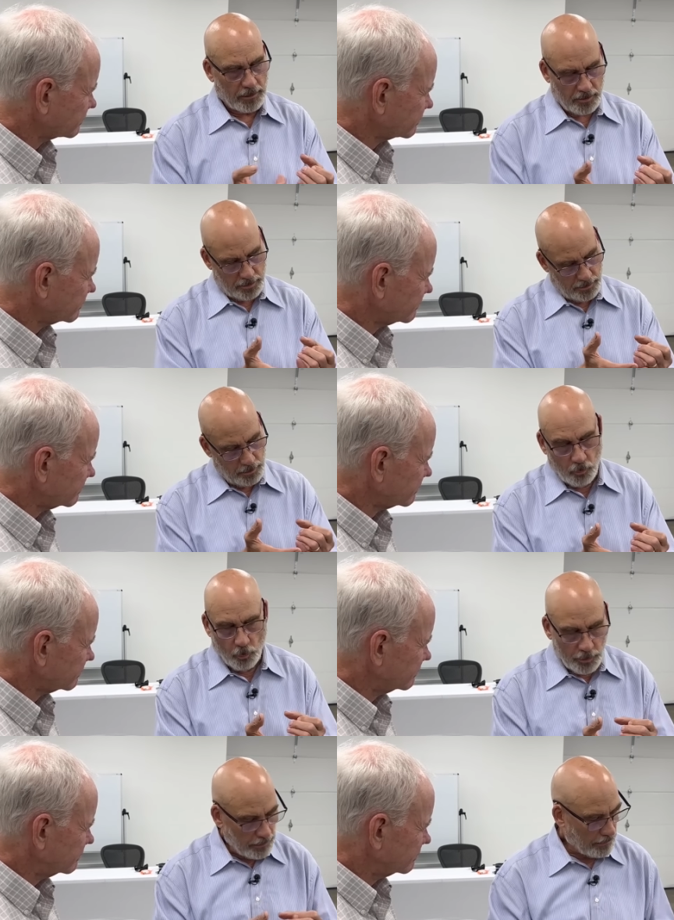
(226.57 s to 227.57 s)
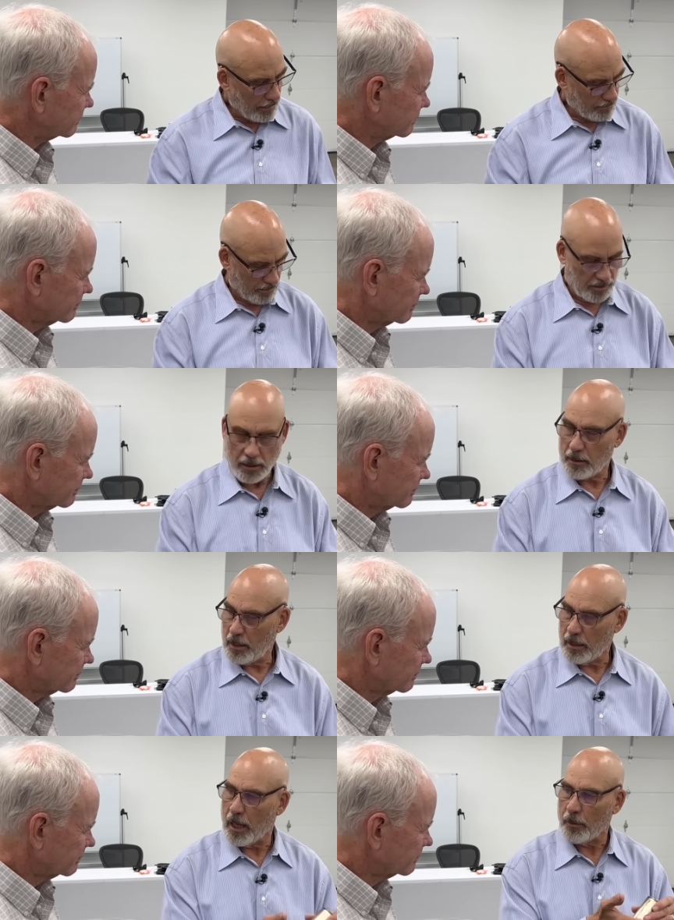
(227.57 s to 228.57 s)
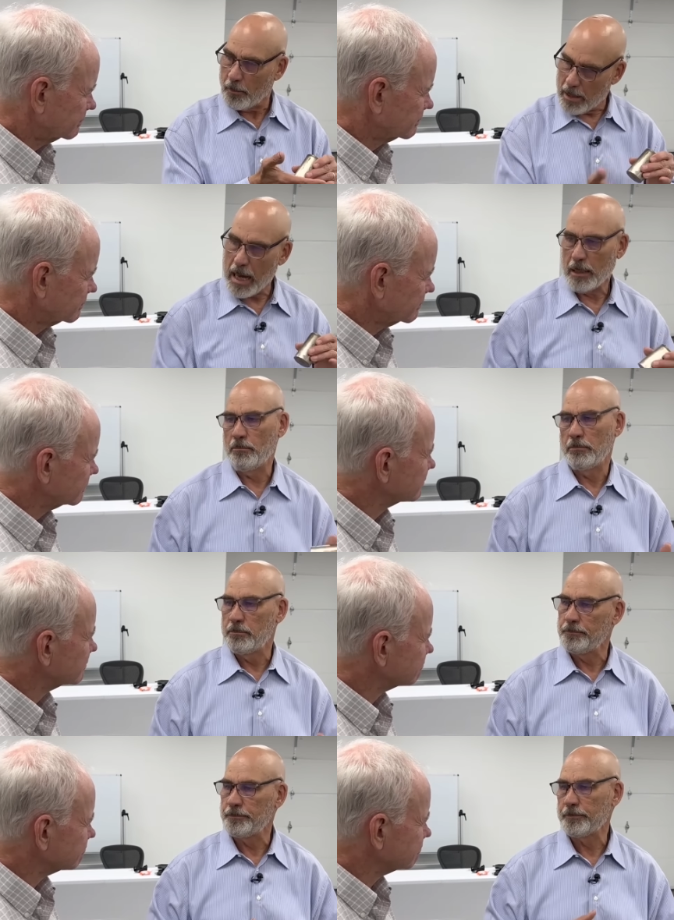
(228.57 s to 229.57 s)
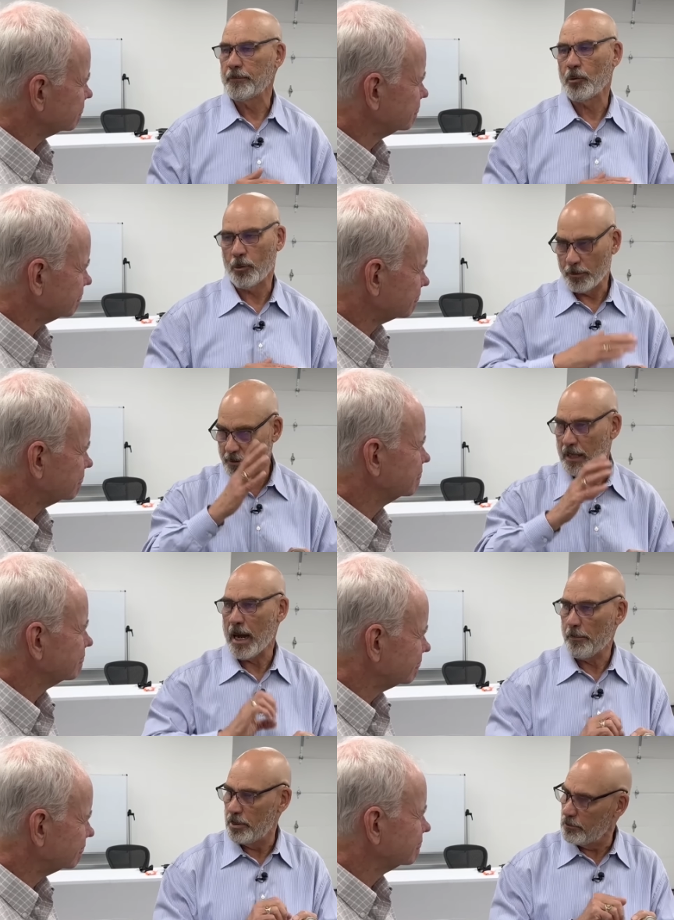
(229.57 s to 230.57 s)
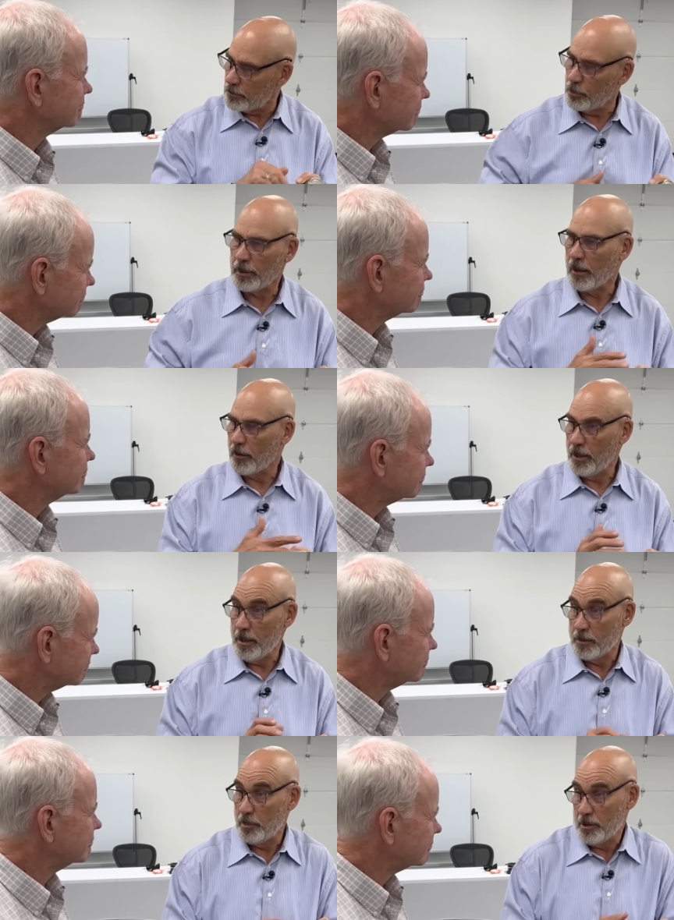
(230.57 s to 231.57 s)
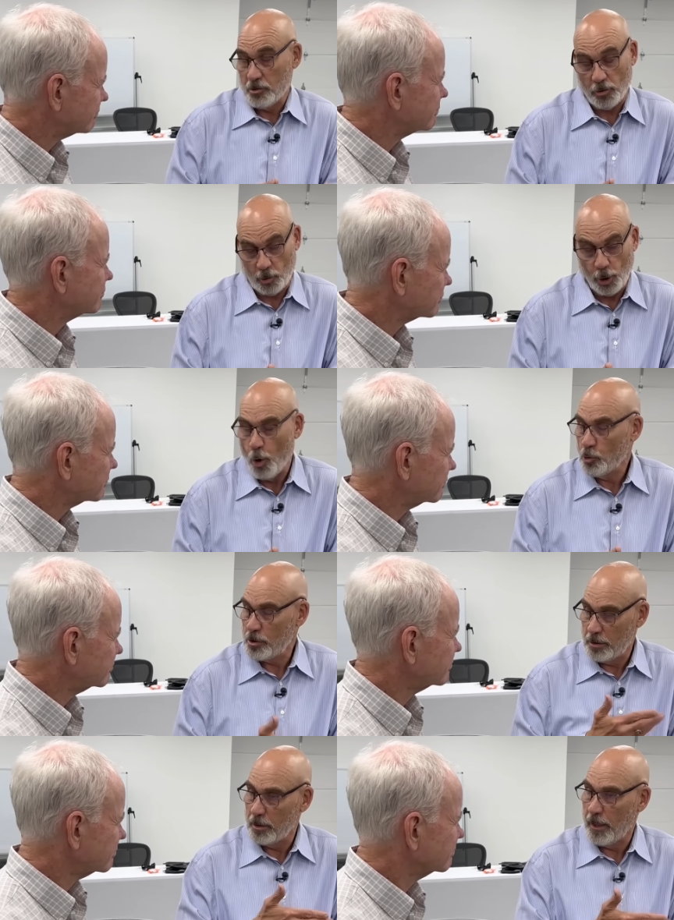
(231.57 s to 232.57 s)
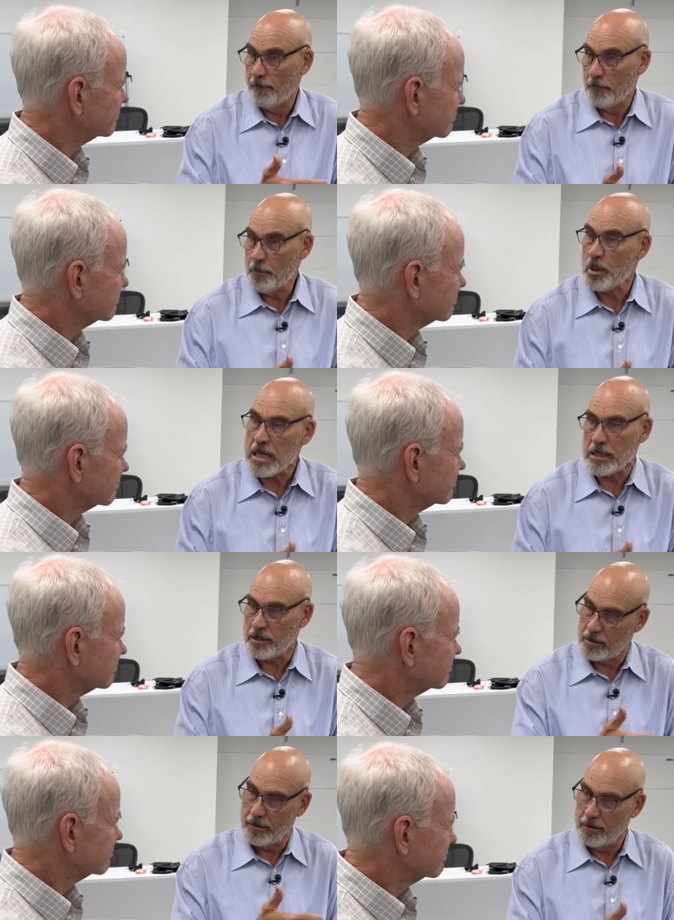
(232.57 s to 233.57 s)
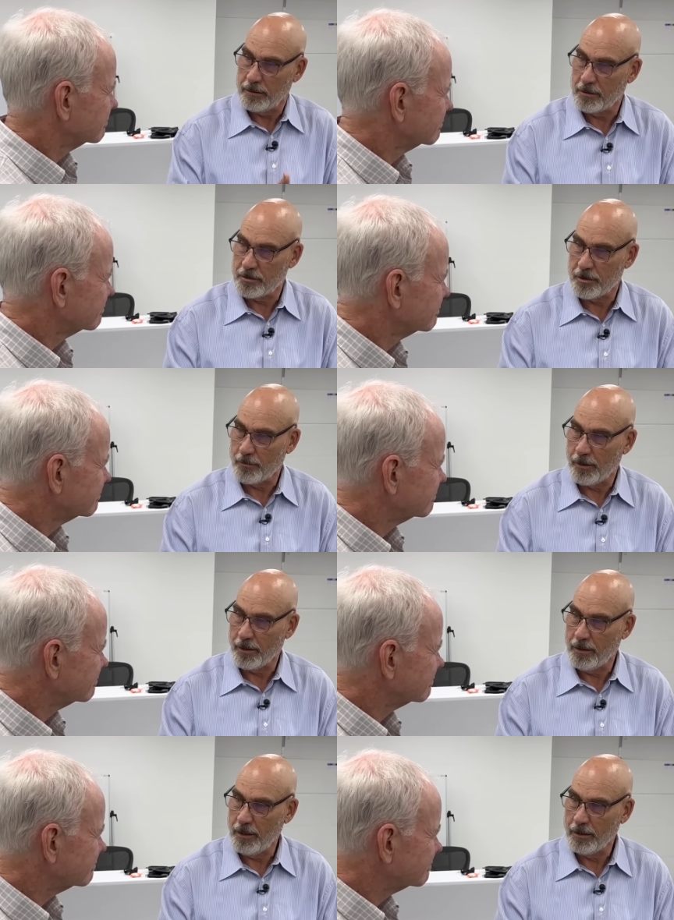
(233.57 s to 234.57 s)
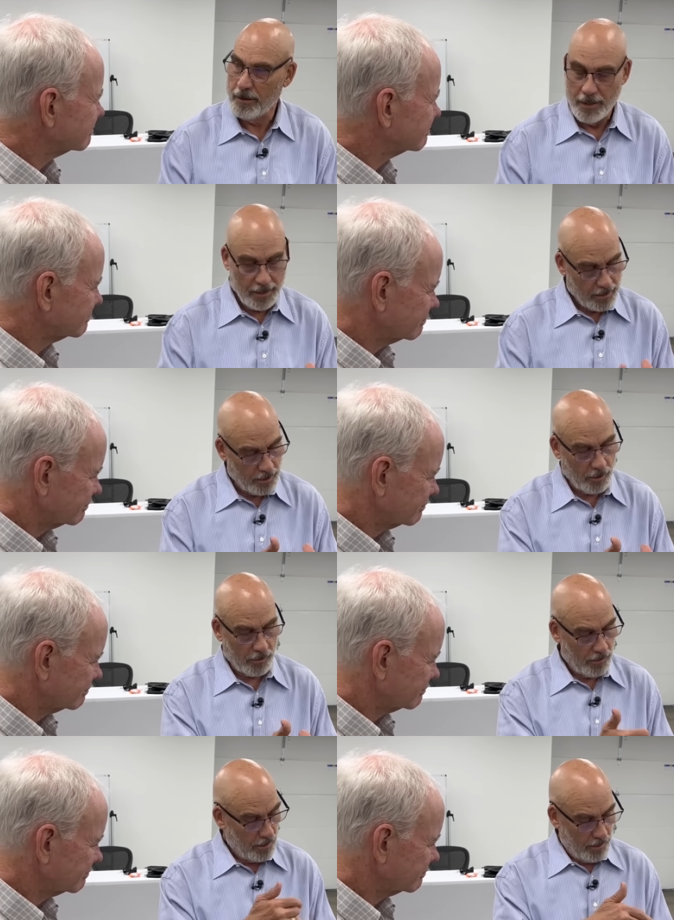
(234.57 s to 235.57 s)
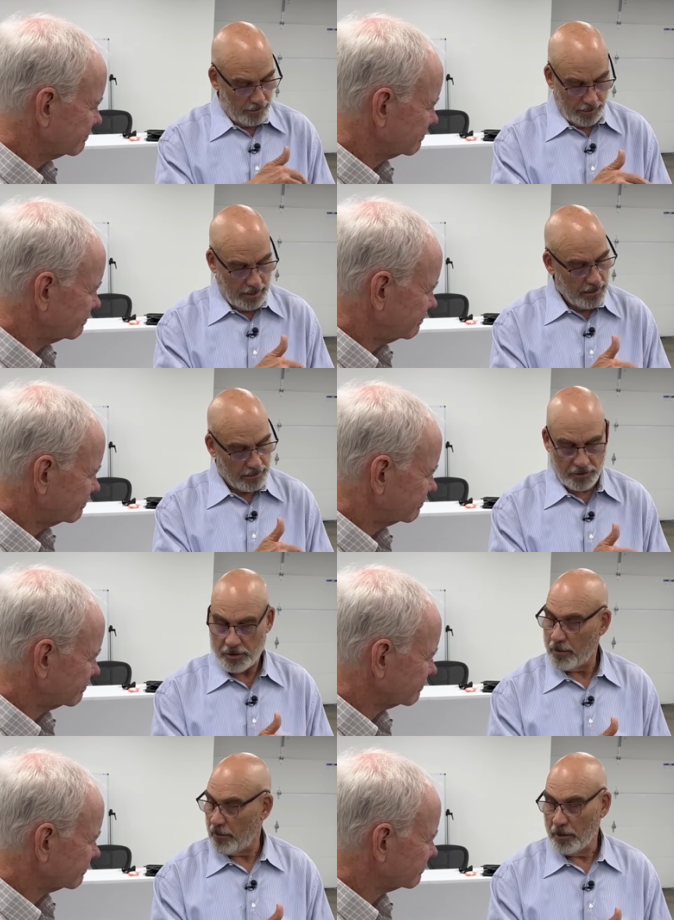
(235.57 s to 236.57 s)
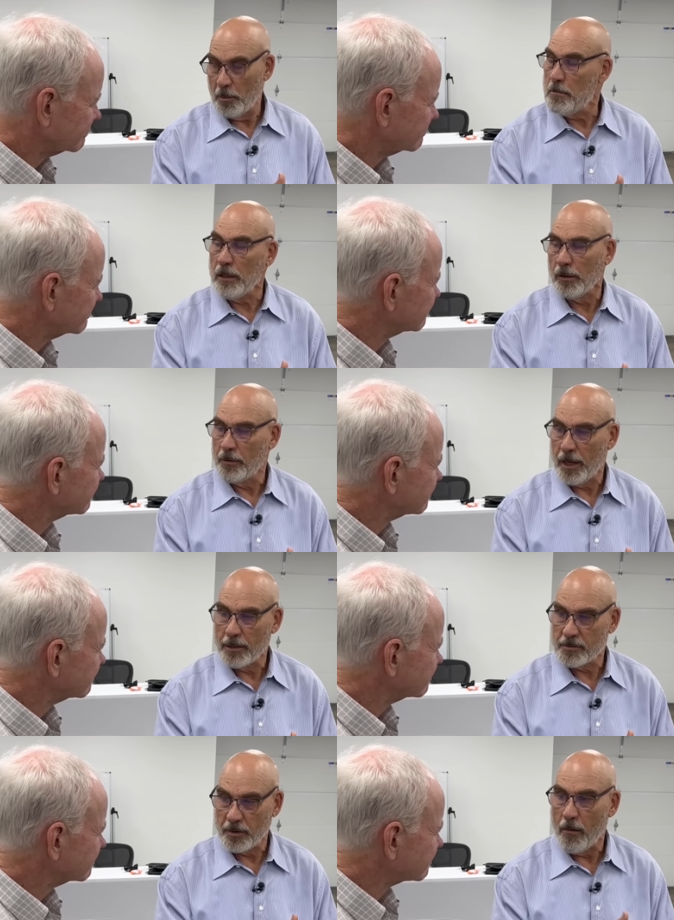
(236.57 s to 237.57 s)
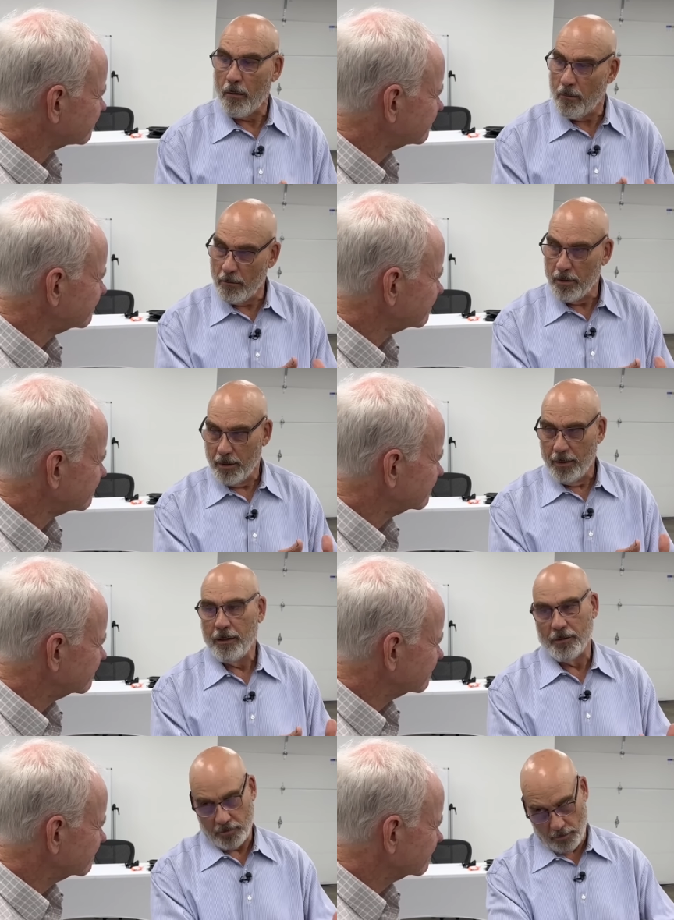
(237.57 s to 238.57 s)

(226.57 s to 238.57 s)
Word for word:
Speaker 1: like this, you'd really like to suck the heat out of the bottom or the top, pull it out of the end, because you're close to every piece that's generating heat. Here, the heat that's generating in the middle of that cell, it's